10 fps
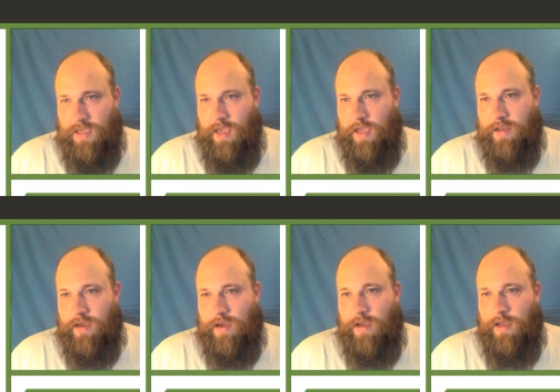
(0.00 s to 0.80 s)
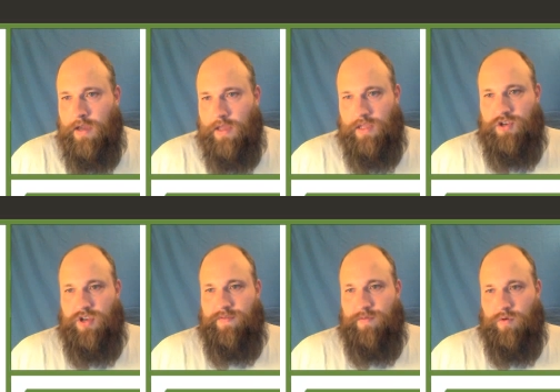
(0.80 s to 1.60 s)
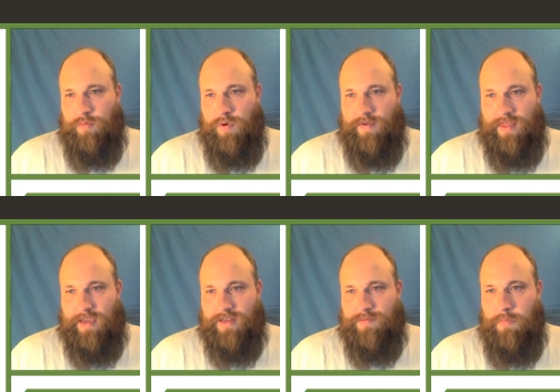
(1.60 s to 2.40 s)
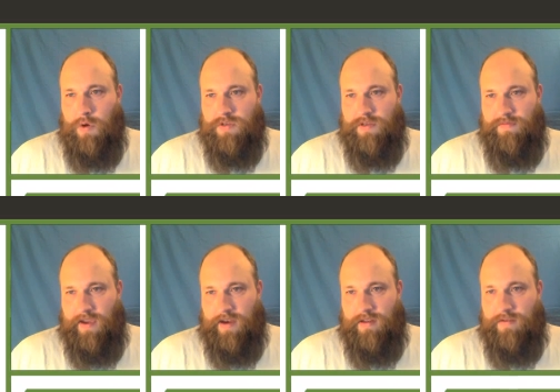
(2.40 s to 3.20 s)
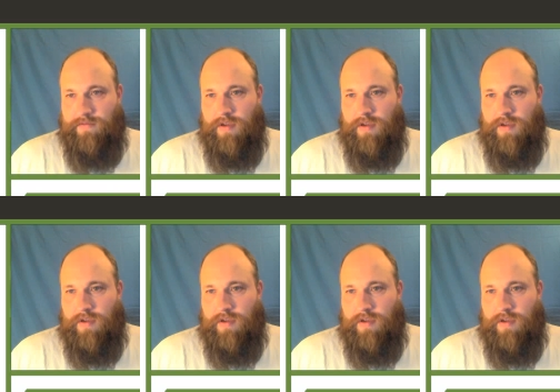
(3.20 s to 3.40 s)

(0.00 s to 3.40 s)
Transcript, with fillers: And uh, the g four move, I think, is most effective